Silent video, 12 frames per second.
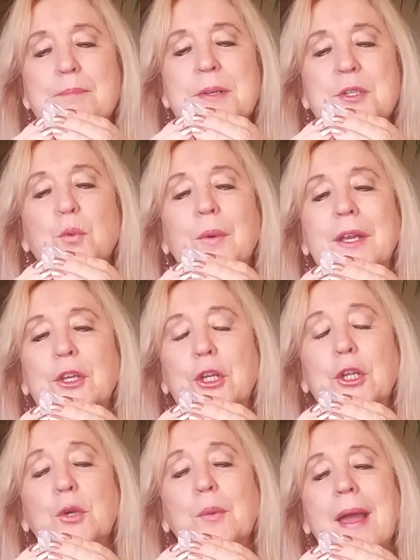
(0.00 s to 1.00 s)
between
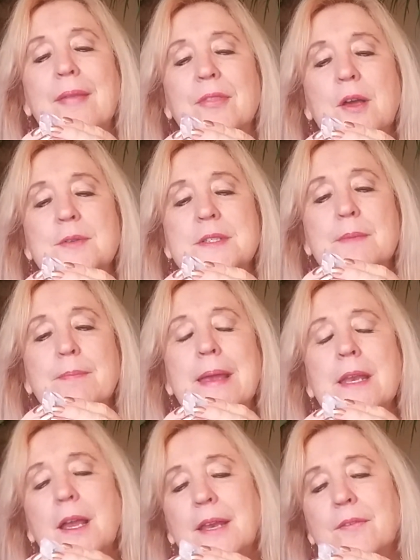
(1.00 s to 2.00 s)
you and those that
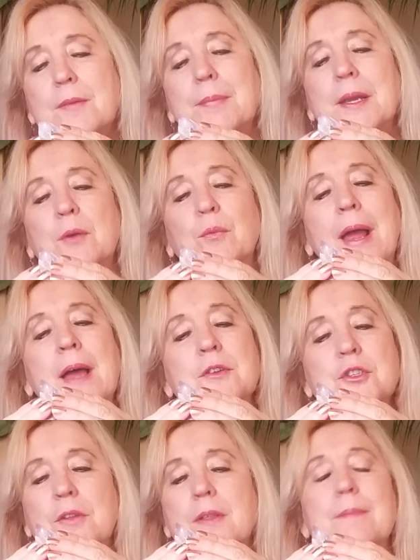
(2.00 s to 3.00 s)
may not even be around you,